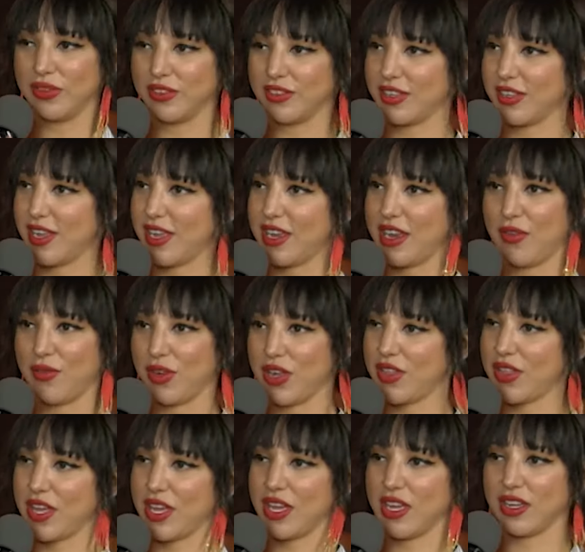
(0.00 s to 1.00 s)
and
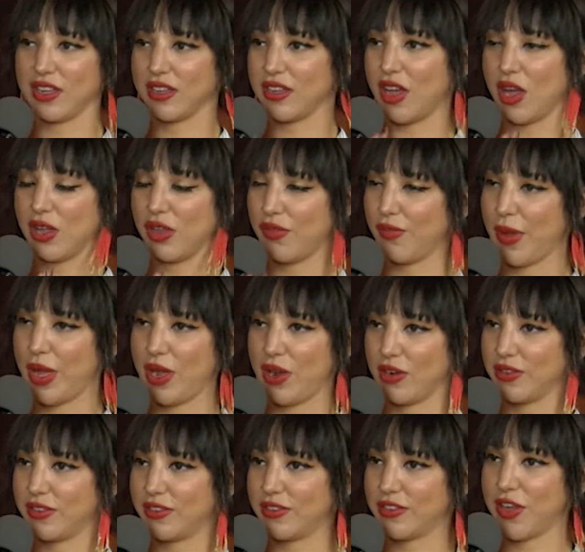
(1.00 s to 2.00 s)
everything, all of my
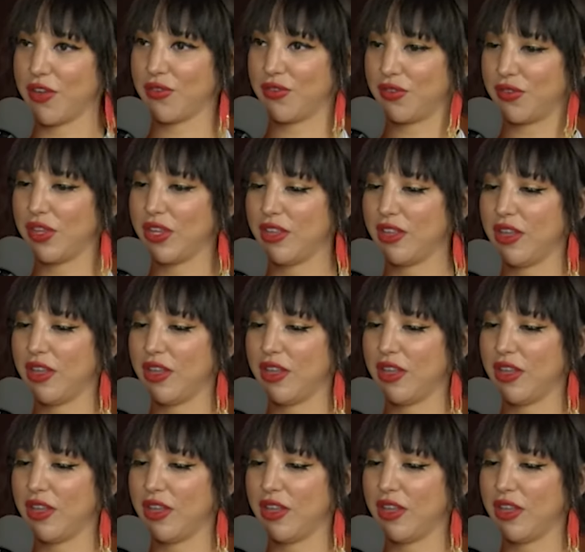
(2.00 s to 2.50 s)
art stuff